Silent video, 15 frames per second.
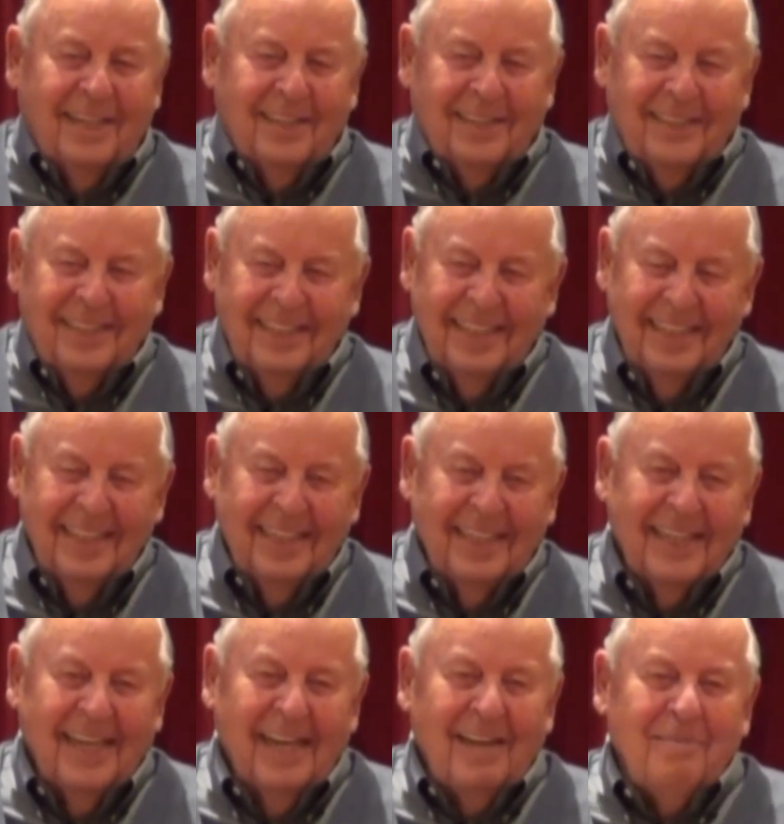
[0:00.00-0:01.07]
So,
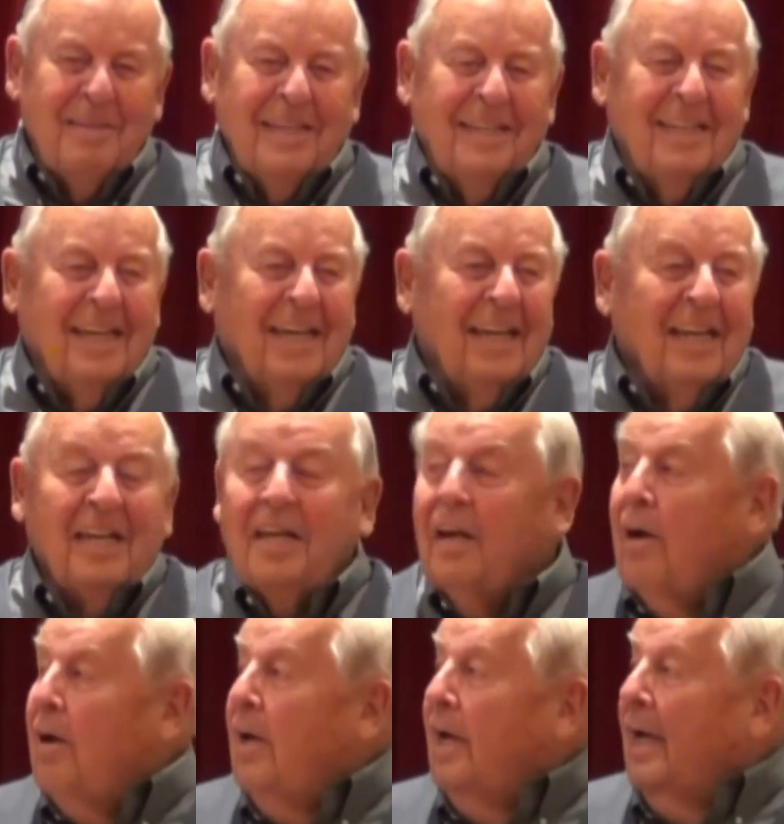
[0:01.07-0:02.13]
I mean, you
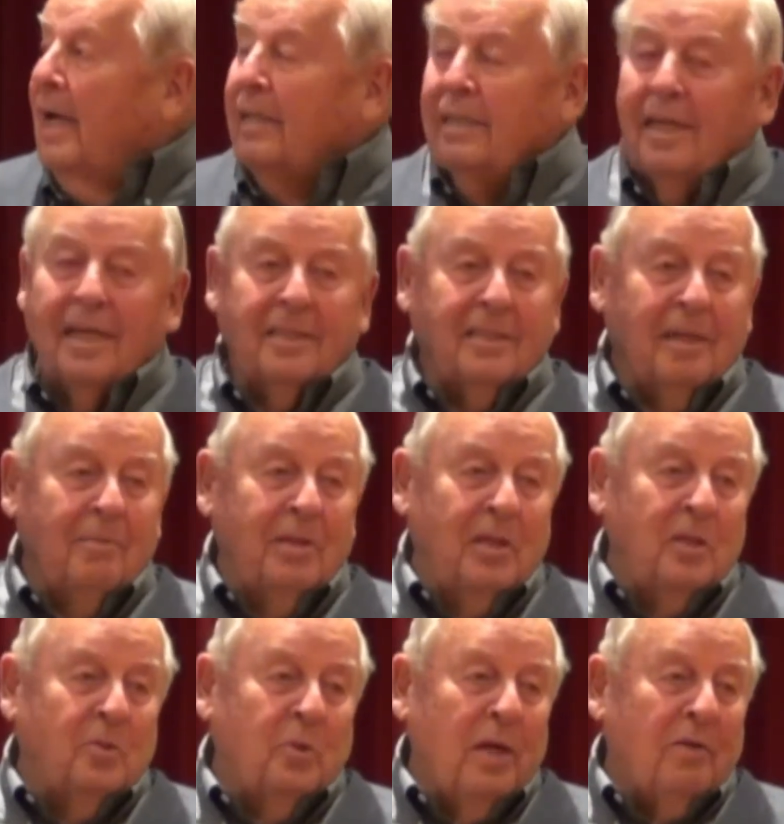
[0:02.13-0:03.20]
know, at some of
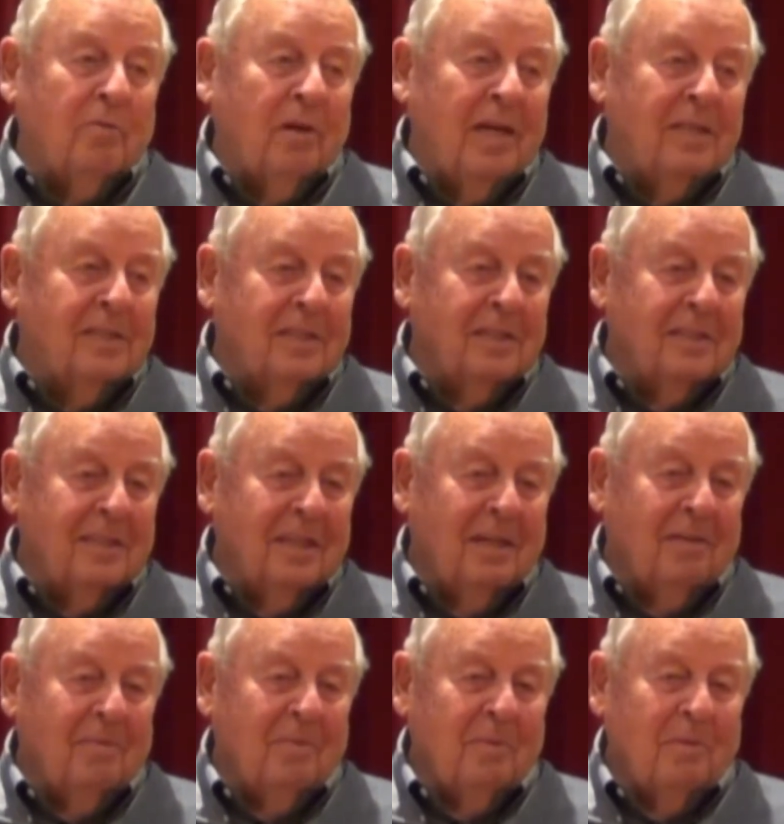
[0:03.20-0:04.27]
these rent rates
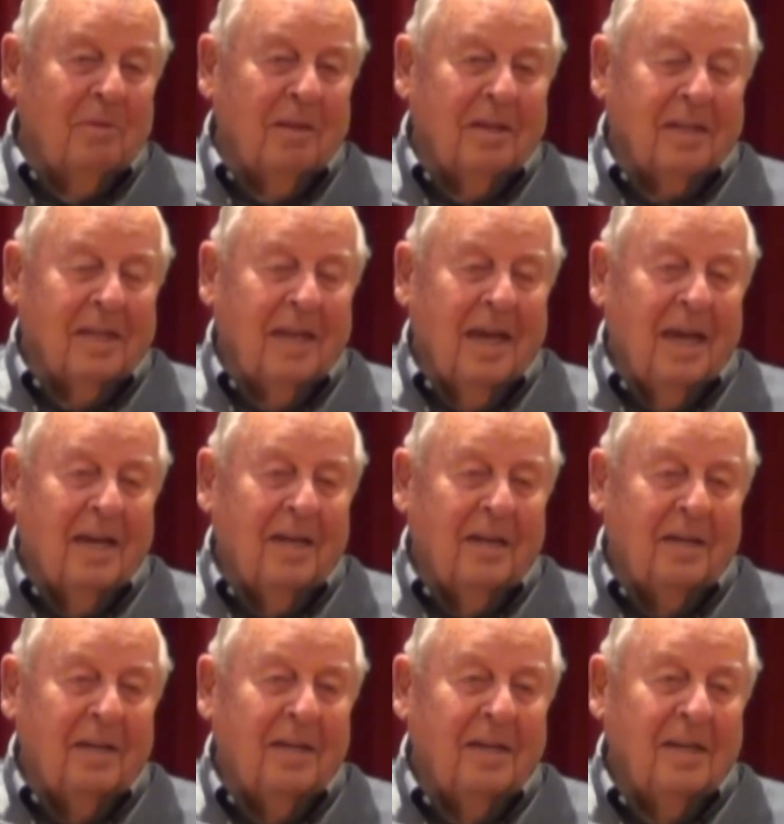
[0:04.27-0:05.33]
that we were looking at
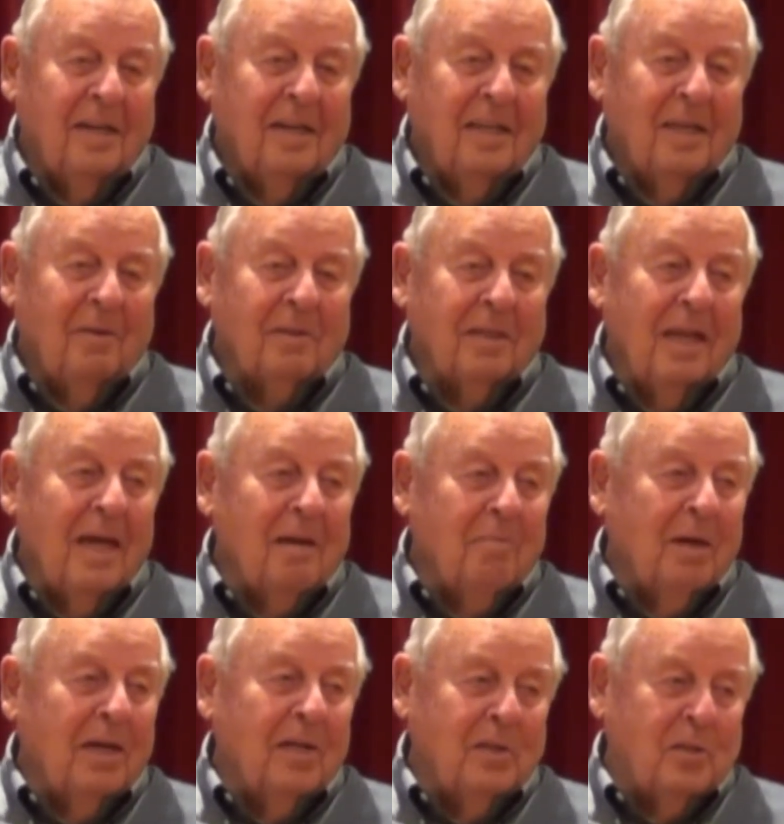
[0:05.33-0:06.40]
here, there was a lot of
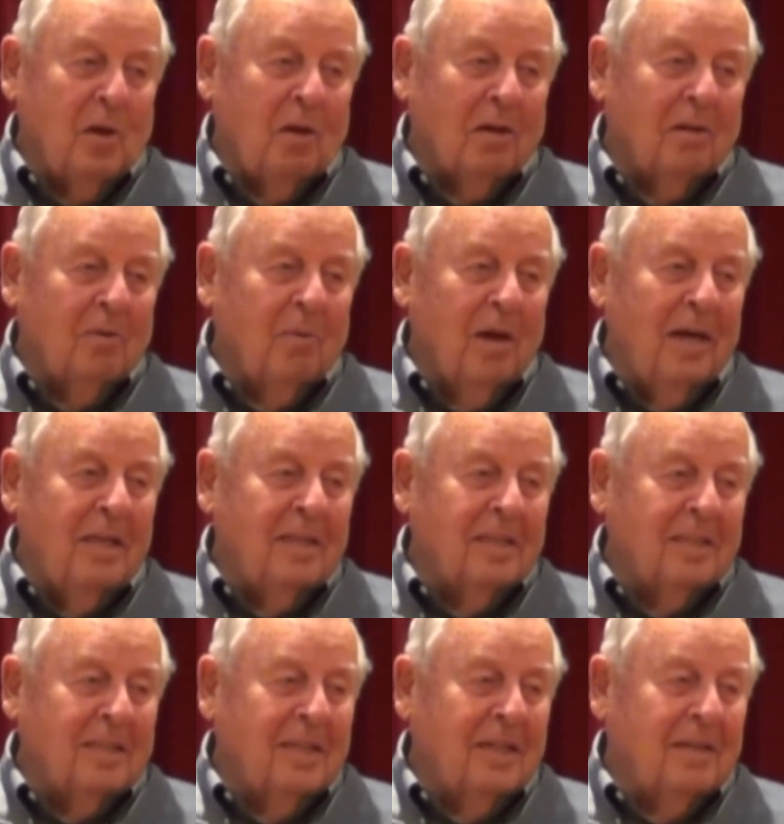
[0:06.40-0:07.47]
money sold away
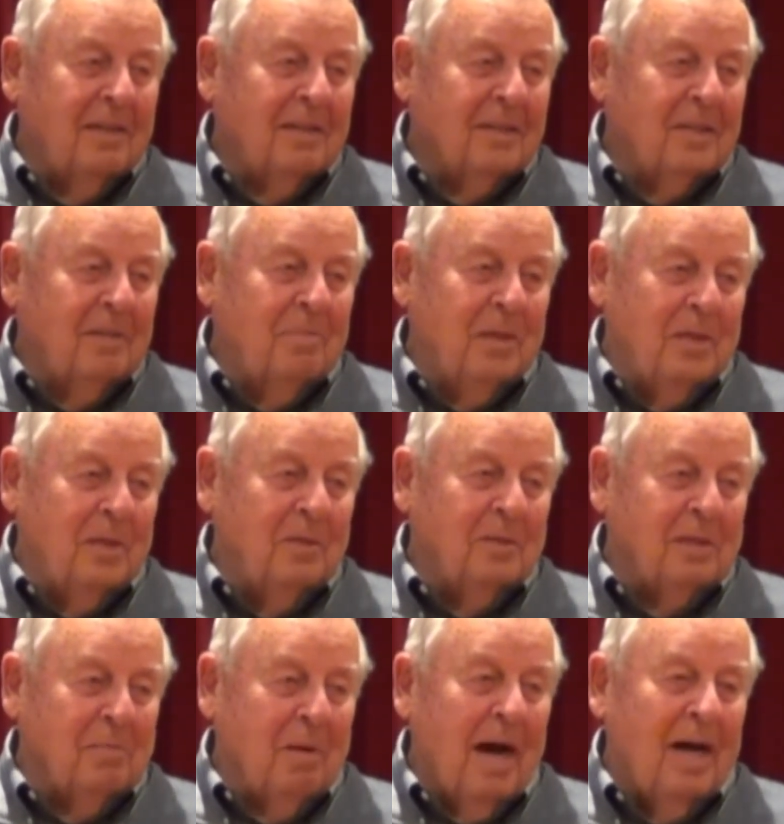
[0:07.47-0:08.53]
that could be used to
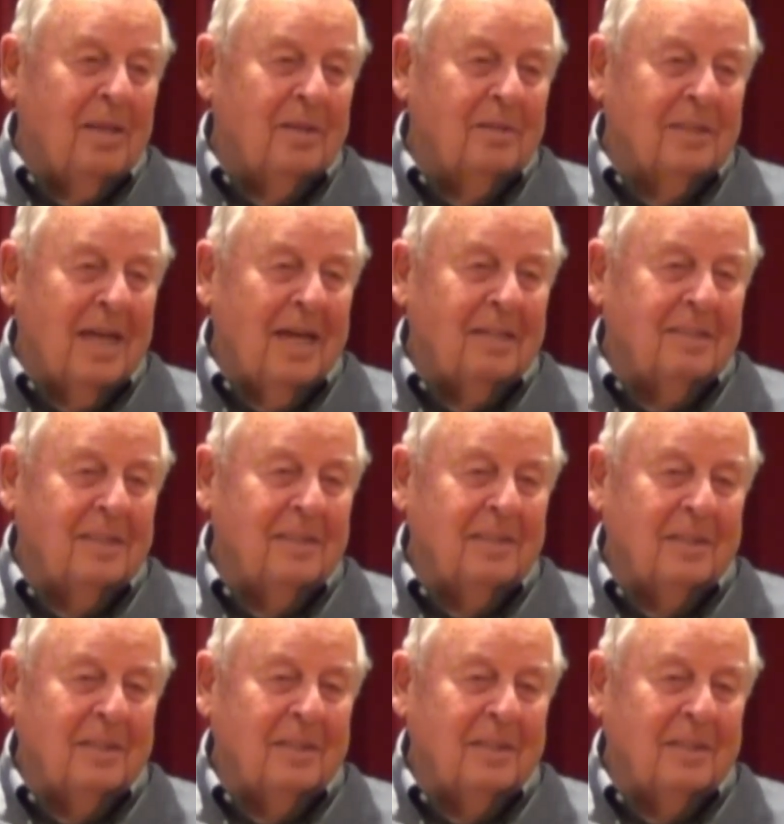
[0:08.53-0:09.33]
buy those houses.